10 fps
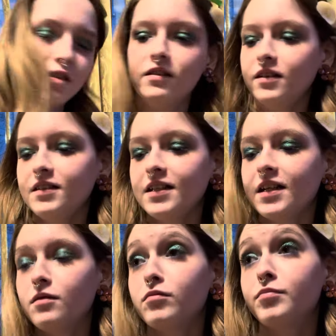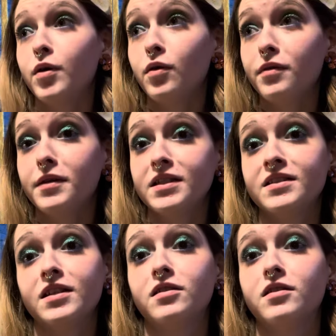unless they count both of these
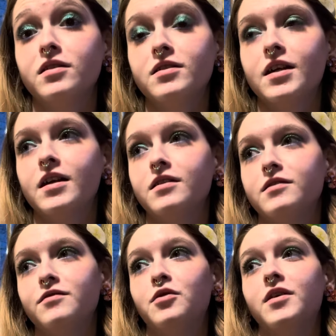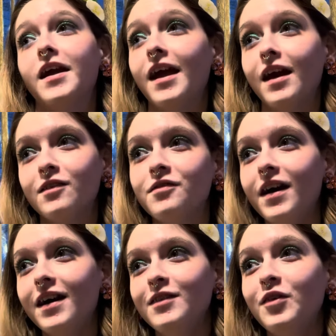stickers as four and
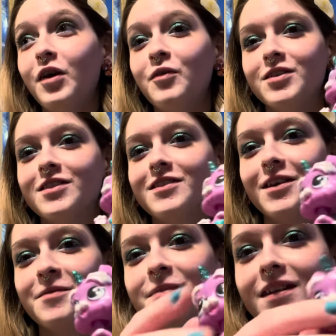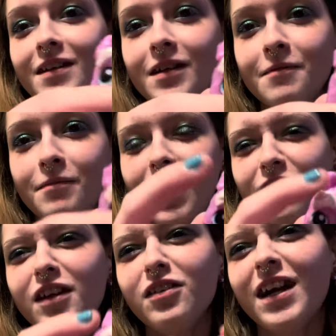five, which is dumb. But I
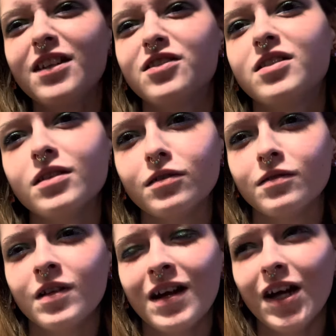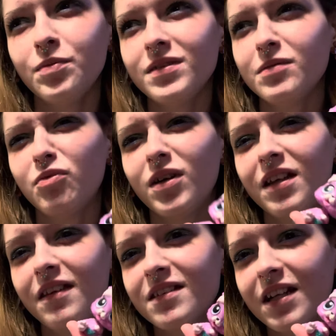thought you got two. I opened up one of
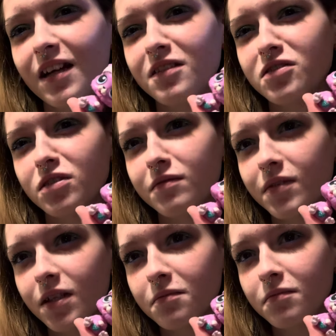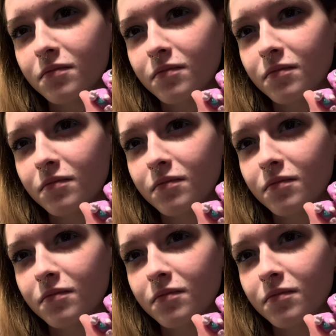these and I got two of them.